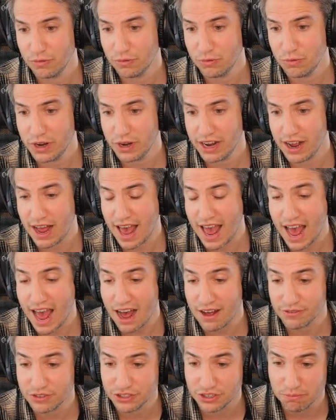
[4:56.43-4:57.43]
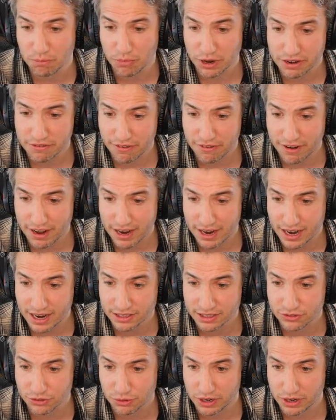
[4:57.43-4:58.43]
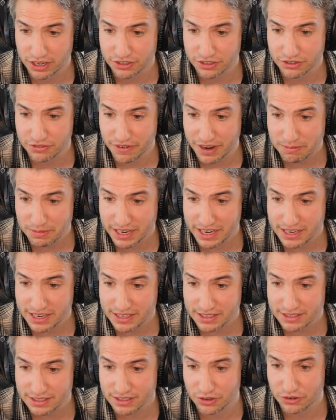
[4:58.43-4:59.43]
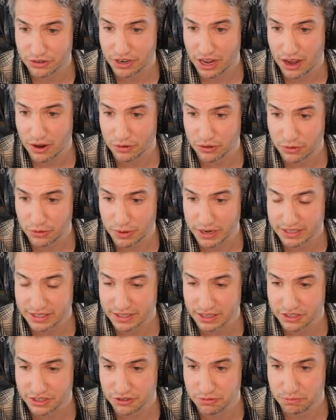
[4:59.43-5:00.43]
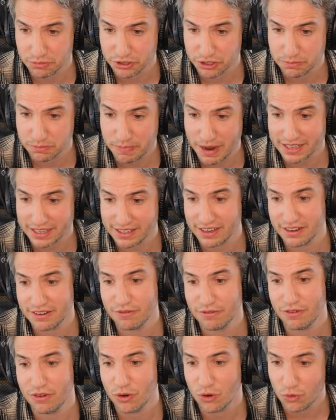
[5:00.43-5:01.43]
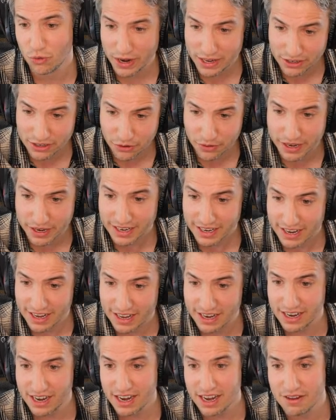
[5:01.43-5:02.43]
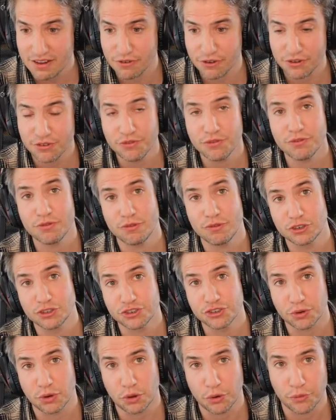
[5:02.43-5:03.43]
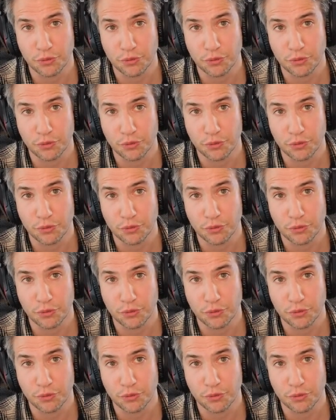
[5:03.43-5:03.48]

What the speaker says: We have some modify entourage families, learn how to create section perspective, rendering, and even virtual